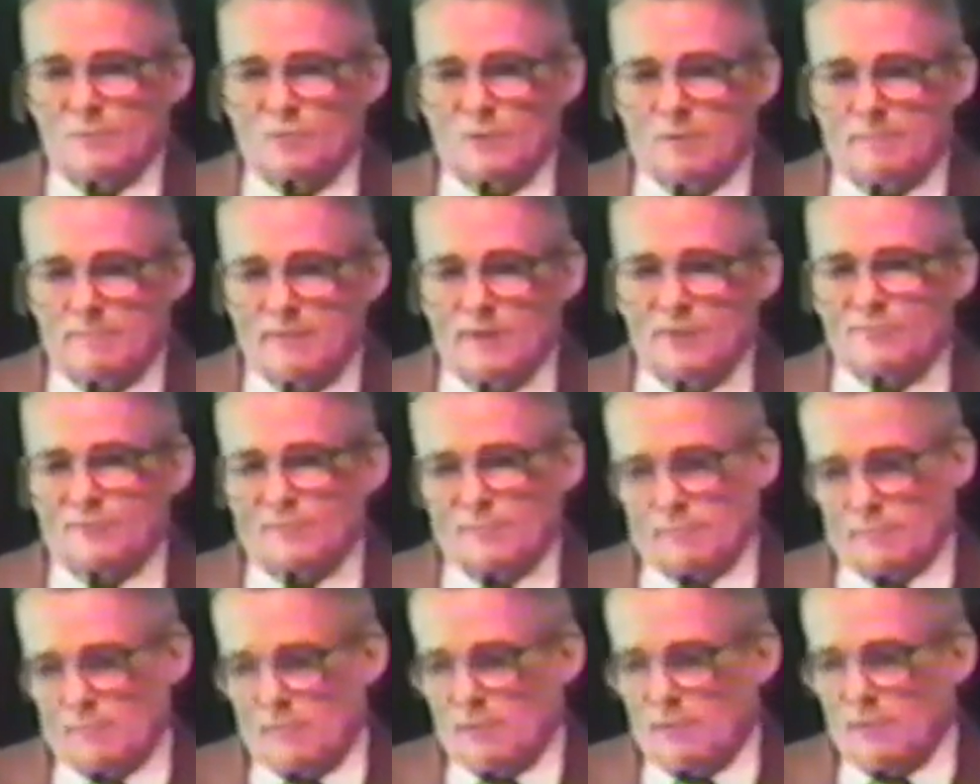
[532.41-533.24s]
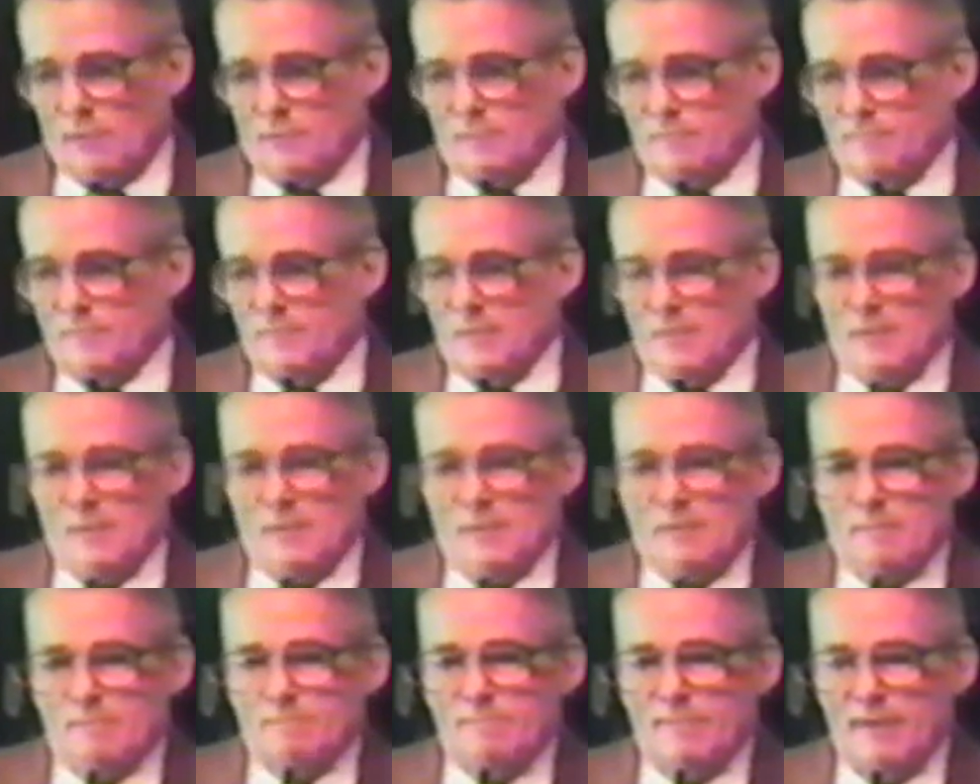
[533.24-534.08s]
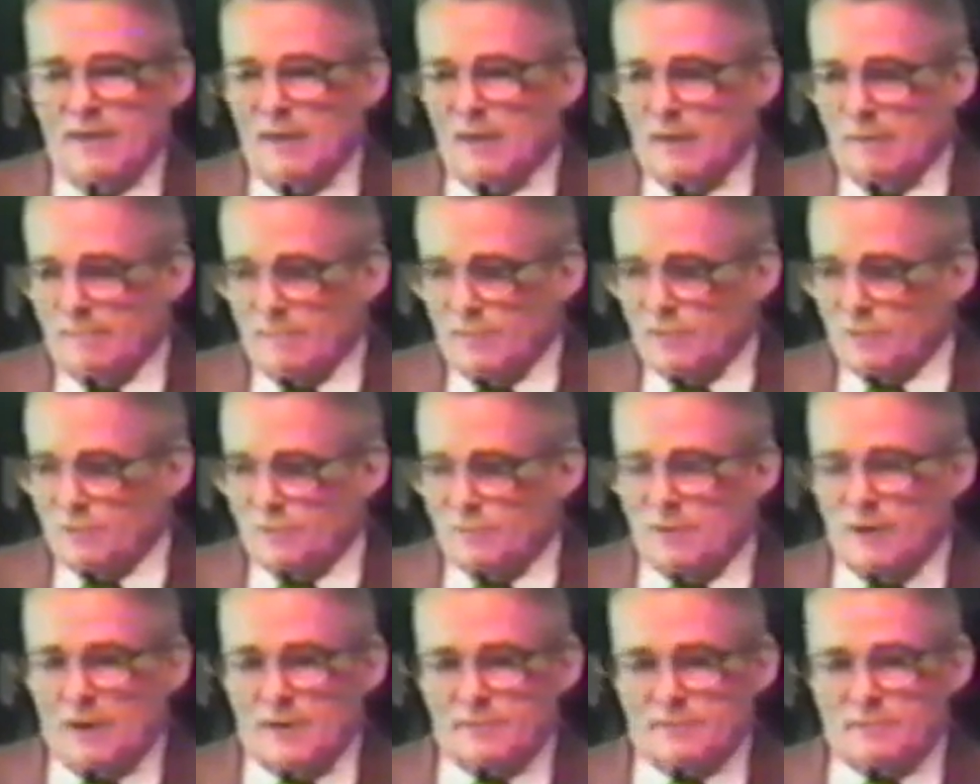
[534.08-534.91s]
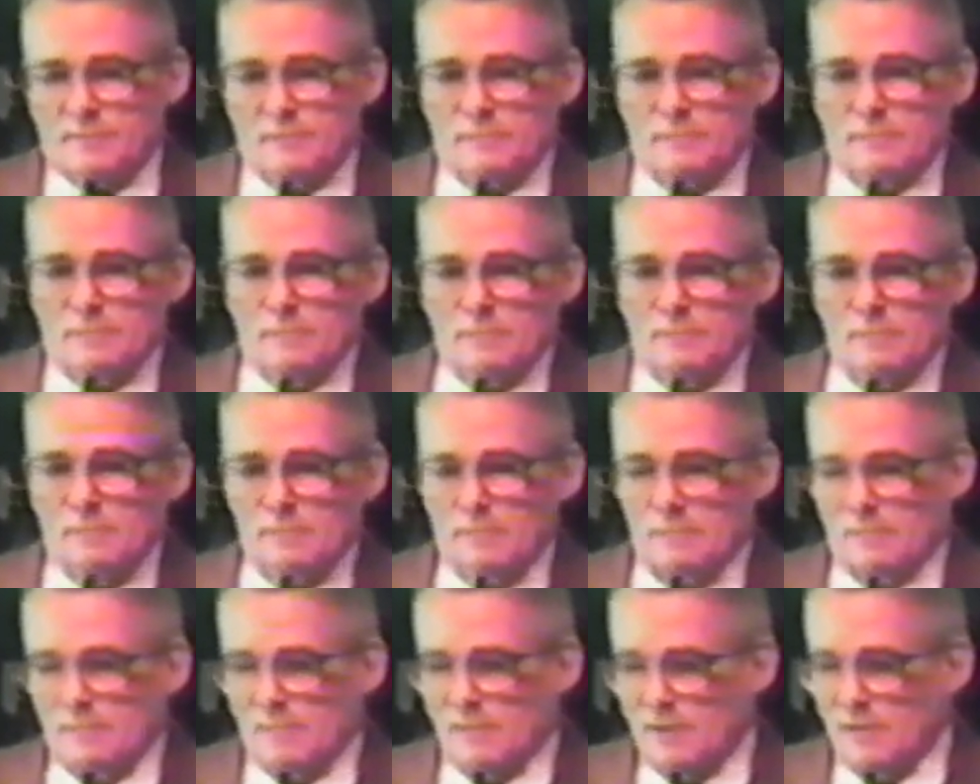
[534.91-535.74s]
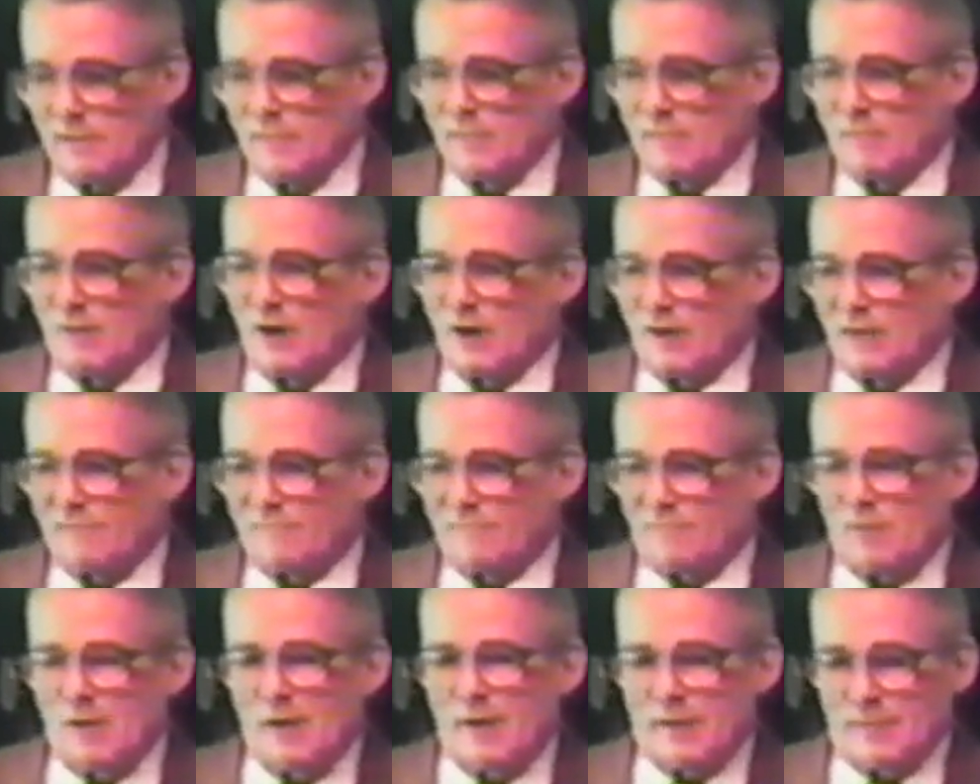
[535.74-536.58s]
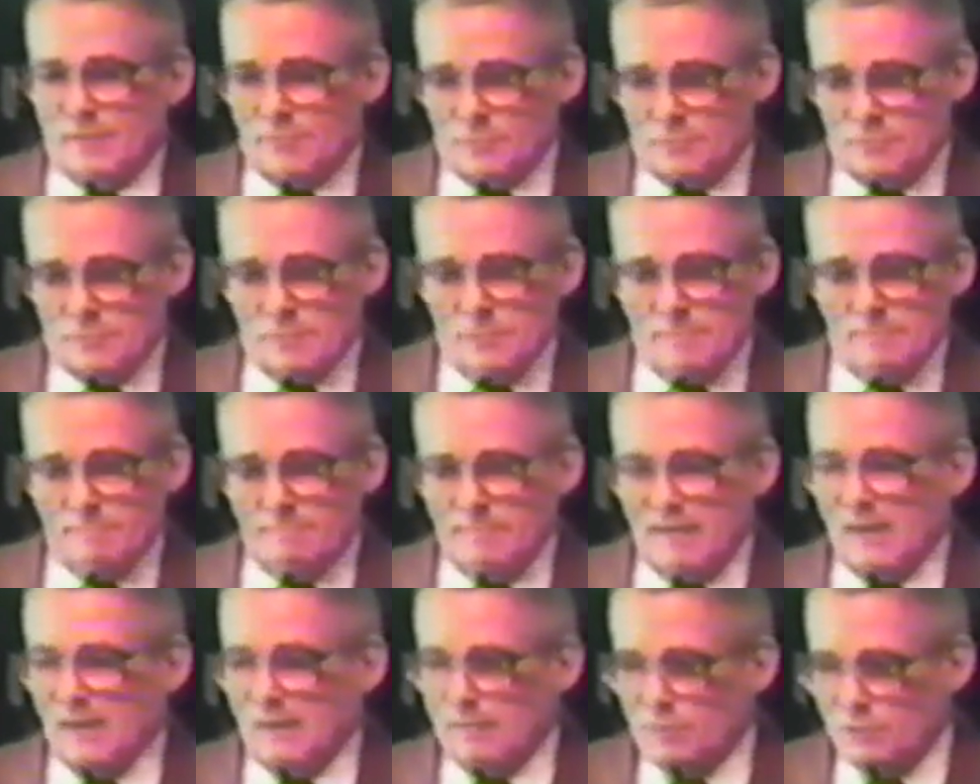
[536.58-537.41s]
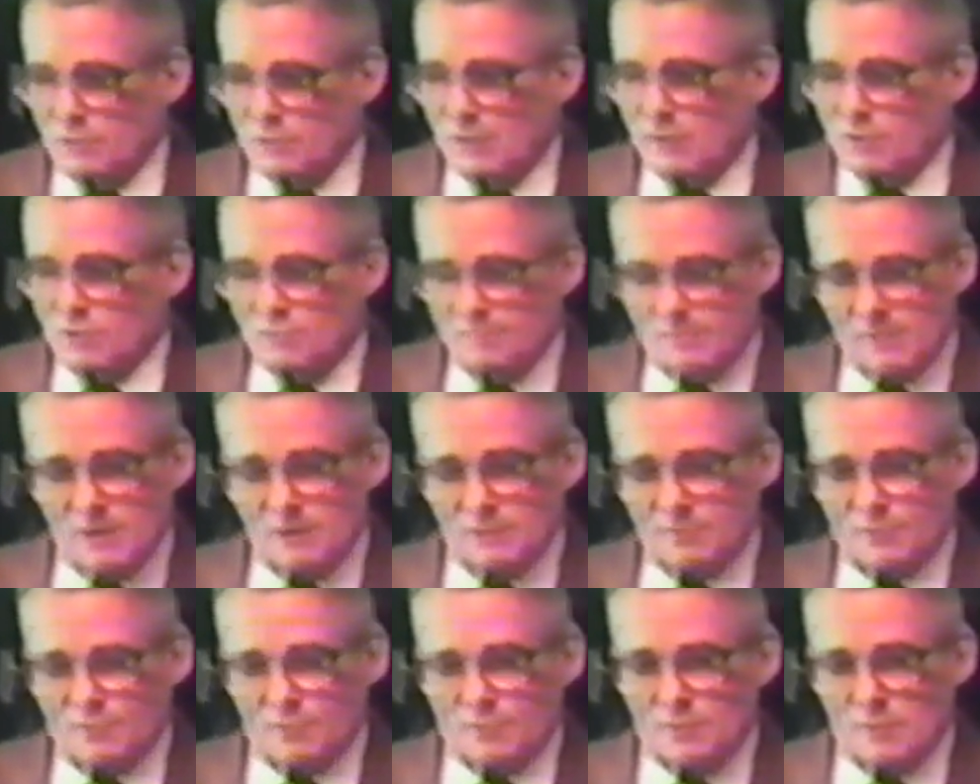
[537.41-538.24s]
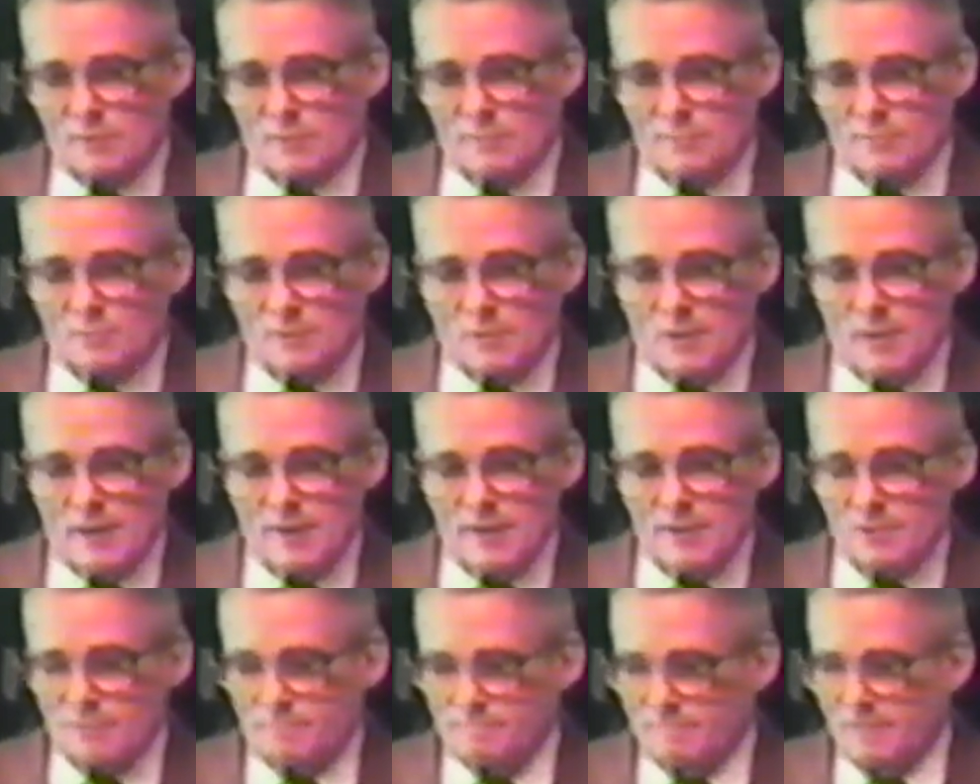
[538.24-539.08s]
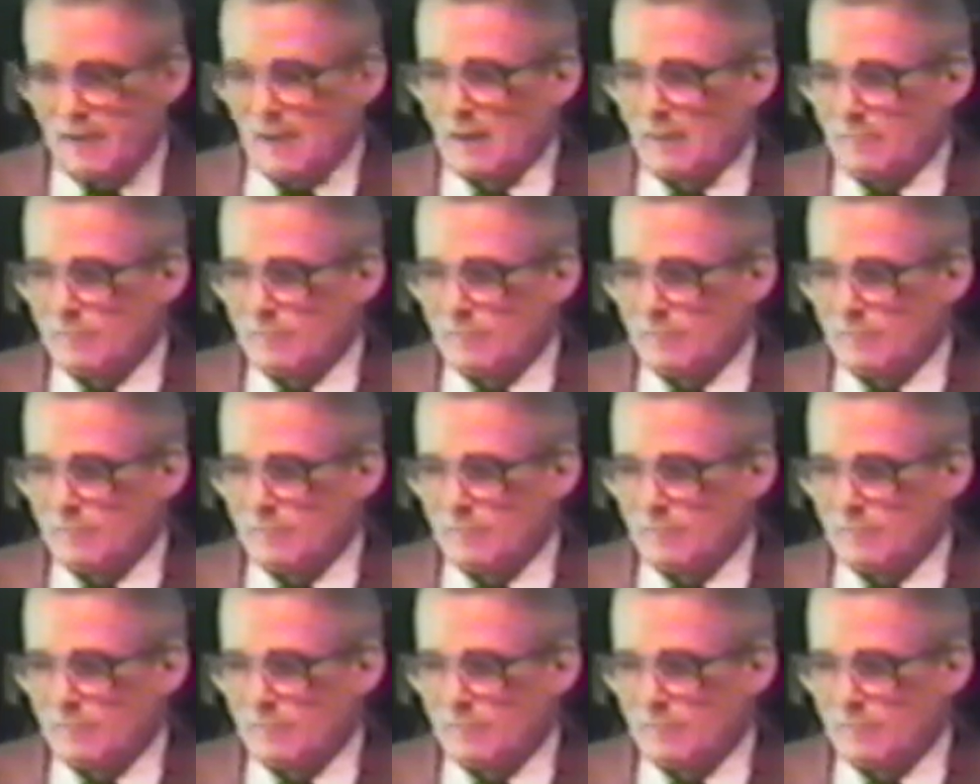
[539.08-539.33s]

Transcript: But something else is wrong. Balaam is not in the body of Christ. Balaam is not spiritually circumcised.